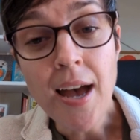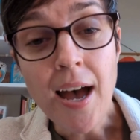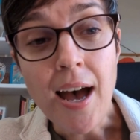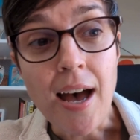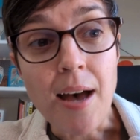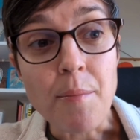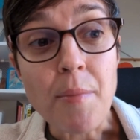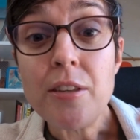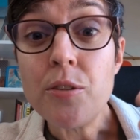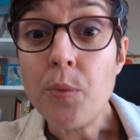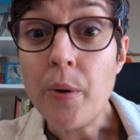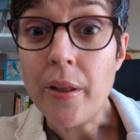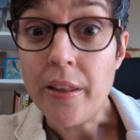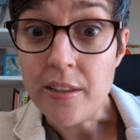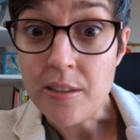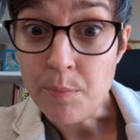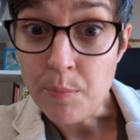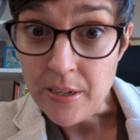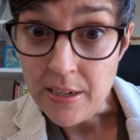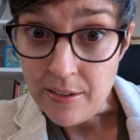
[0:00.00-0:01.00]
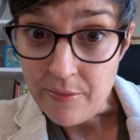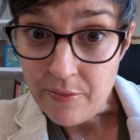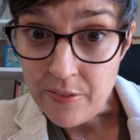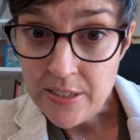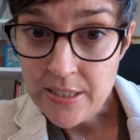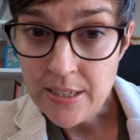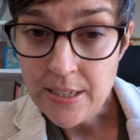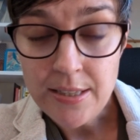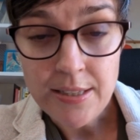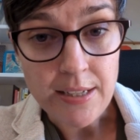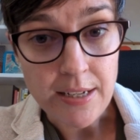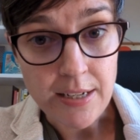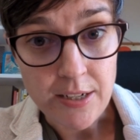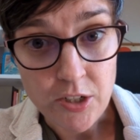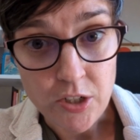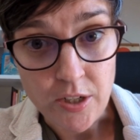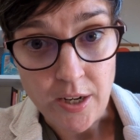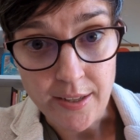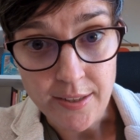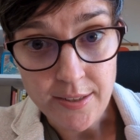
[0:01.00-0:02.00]
as well as beneficence and
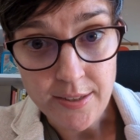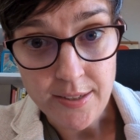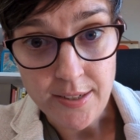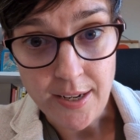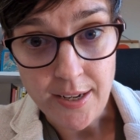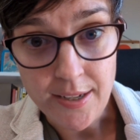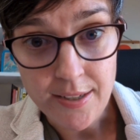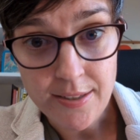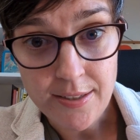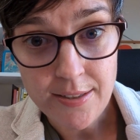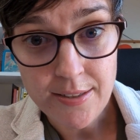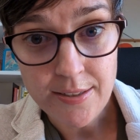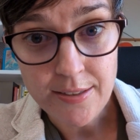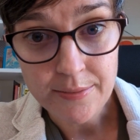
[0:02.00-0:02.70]
justice.